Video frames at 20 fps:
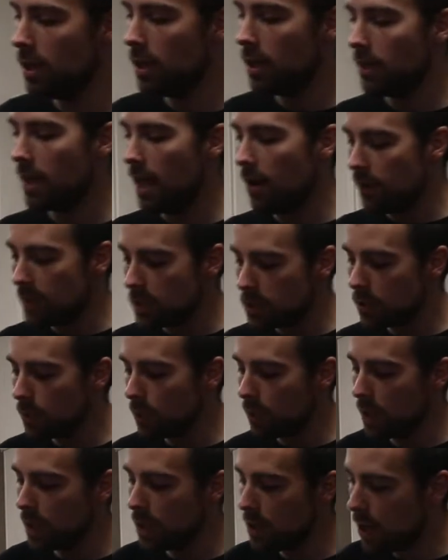There is
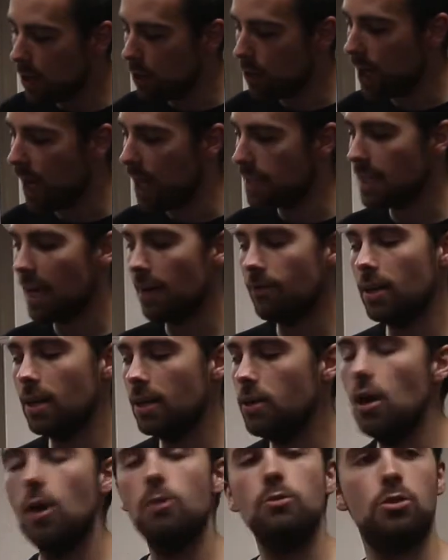something known as having
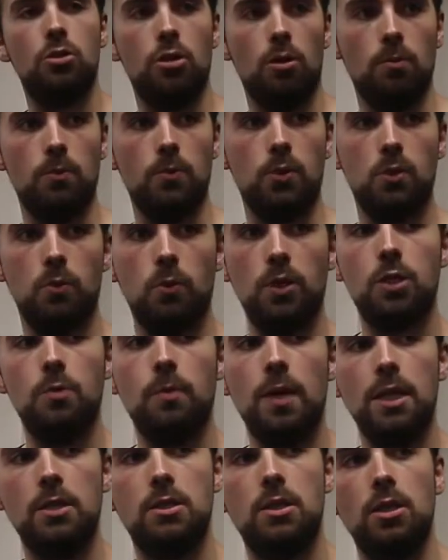no trumps, which
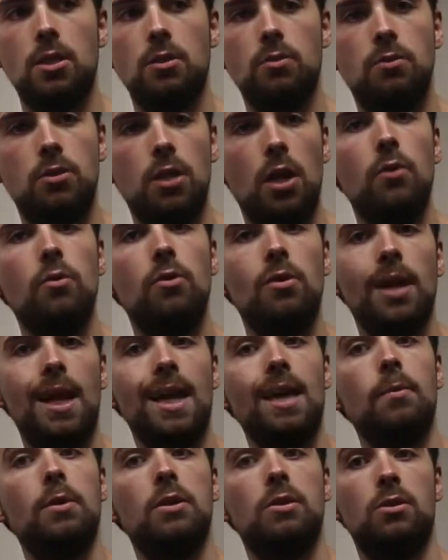means that you don't
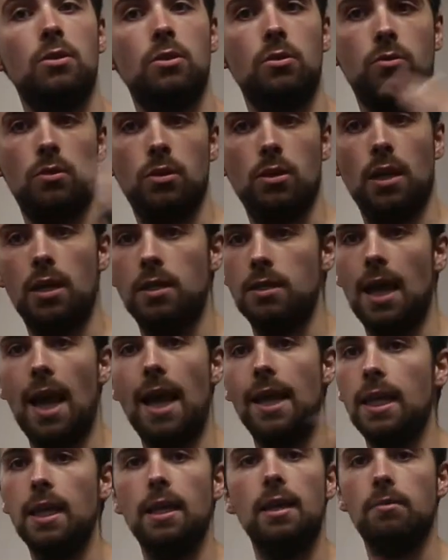name a suit as
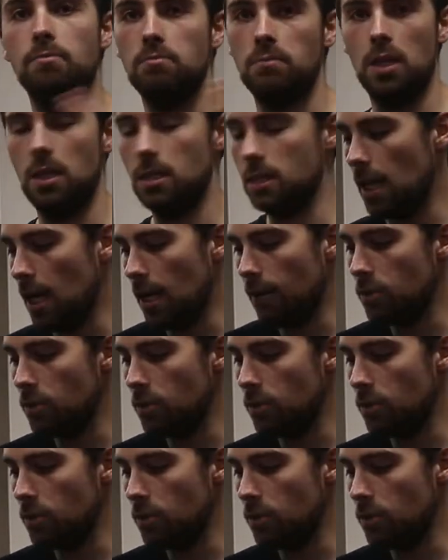kind of